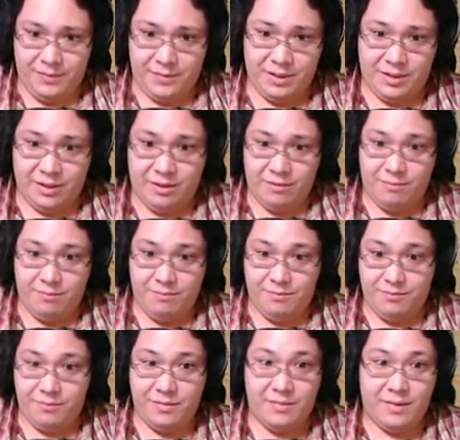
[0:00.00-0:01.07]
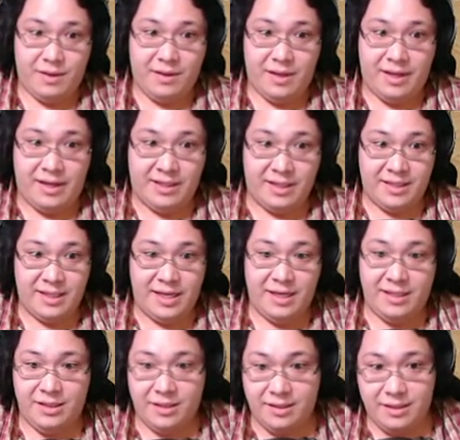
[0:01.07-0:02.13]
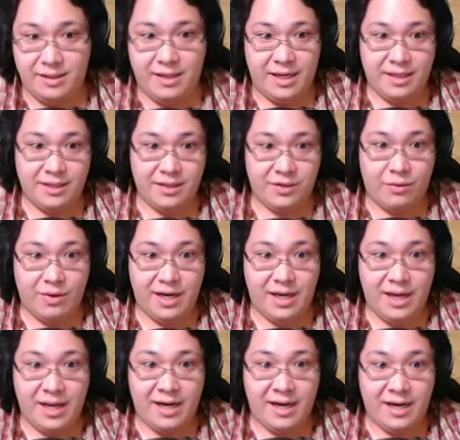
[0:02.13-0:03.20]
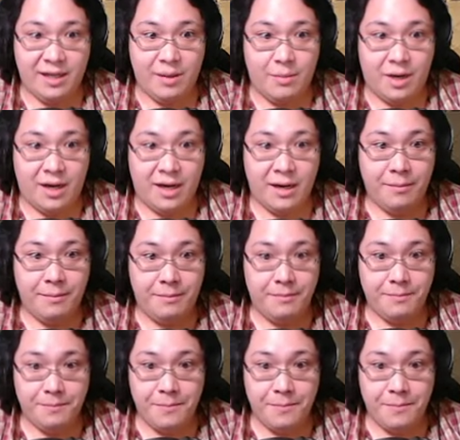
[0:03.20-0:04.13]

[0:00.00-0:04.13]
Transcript: So, as I said, it's just a test, so I want to add it at the bottom.